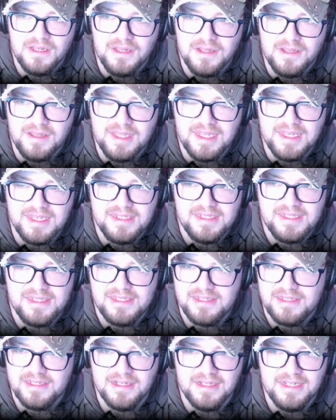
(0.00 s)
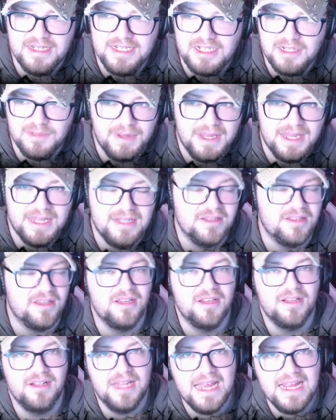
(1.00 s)
this little pale
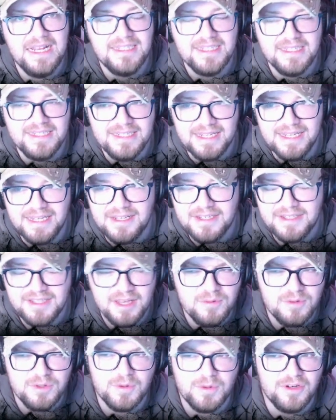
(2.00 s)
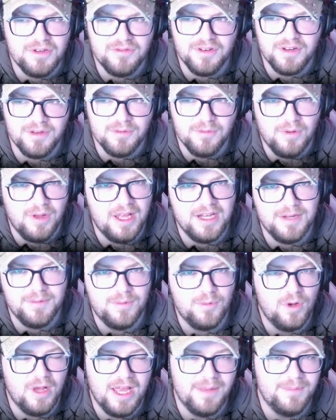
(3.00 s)
girl entity, because I was wondering what
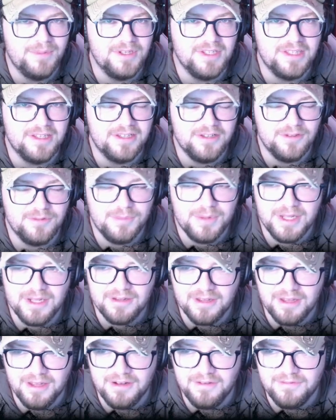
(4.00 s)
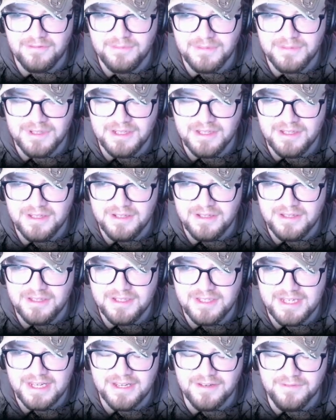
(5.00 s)
happened to the little pale girl from the
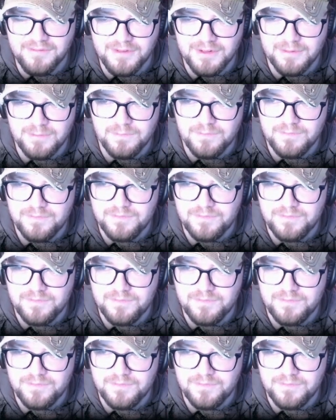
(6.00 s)
second film.